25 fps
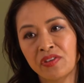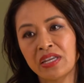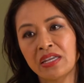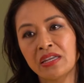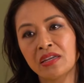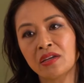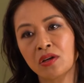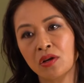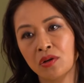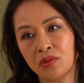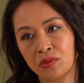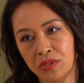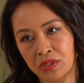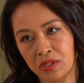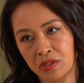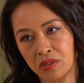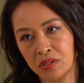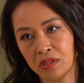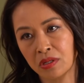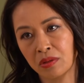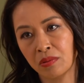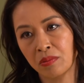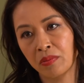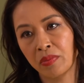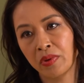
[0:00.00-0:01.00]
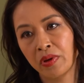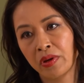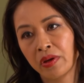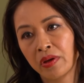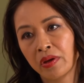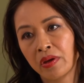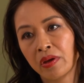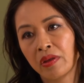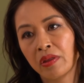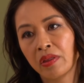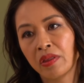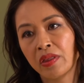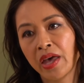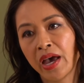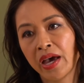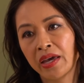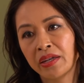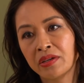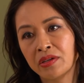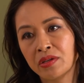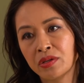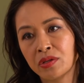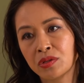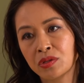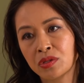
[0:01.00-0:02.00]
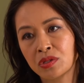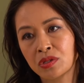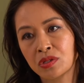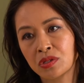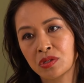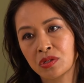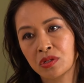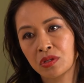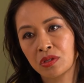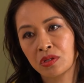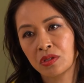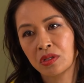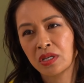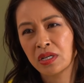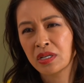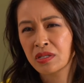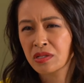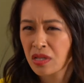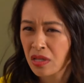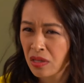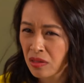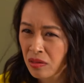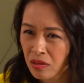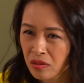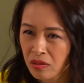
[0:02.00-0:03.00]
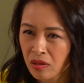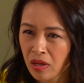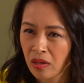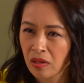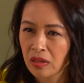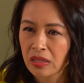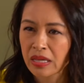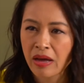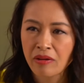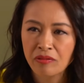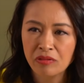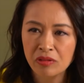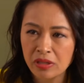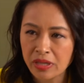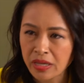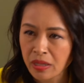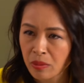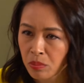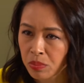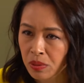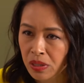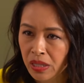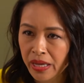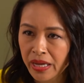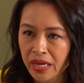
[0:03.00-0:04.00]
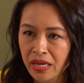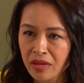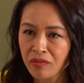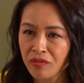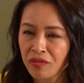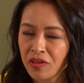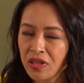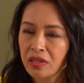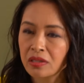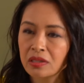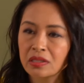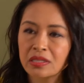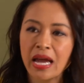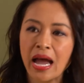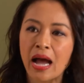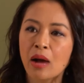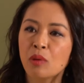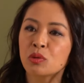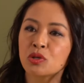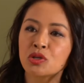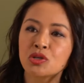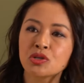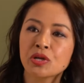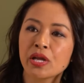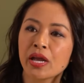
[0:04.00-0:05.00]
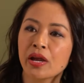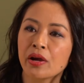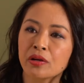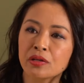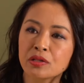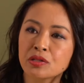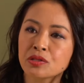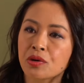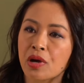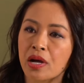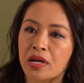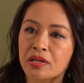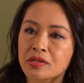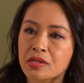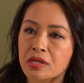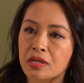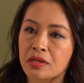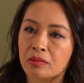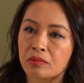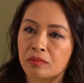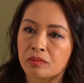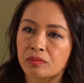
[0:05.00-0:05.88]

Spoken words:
ecosystem that is it a leveling playing field? How would you characterize it?